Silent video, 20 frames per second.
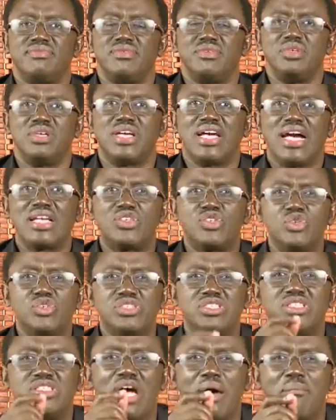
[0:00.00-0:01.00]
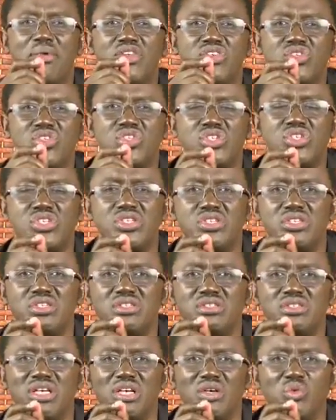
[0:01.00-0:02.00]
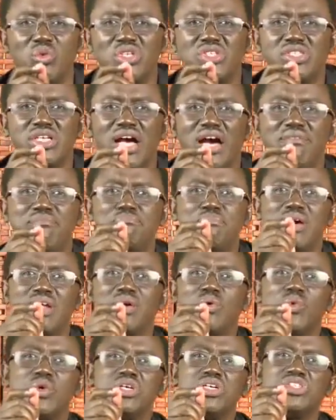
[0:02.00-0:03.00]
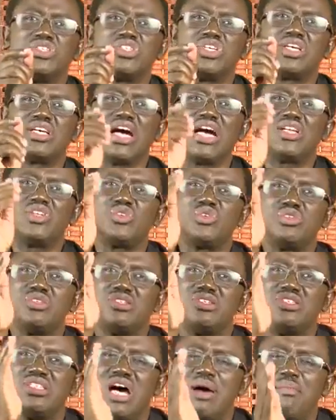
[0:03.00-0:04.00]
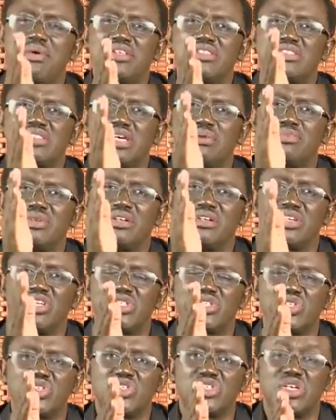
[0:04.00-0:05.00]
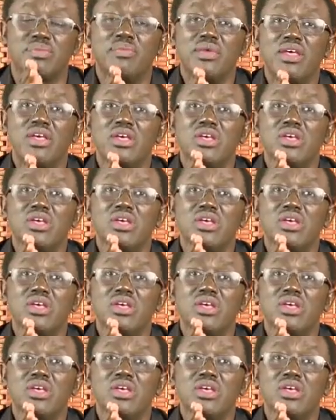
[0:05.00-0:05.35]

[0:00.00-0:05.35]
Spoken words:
You got to damage. I wish I had better words. You got to damage some relationship.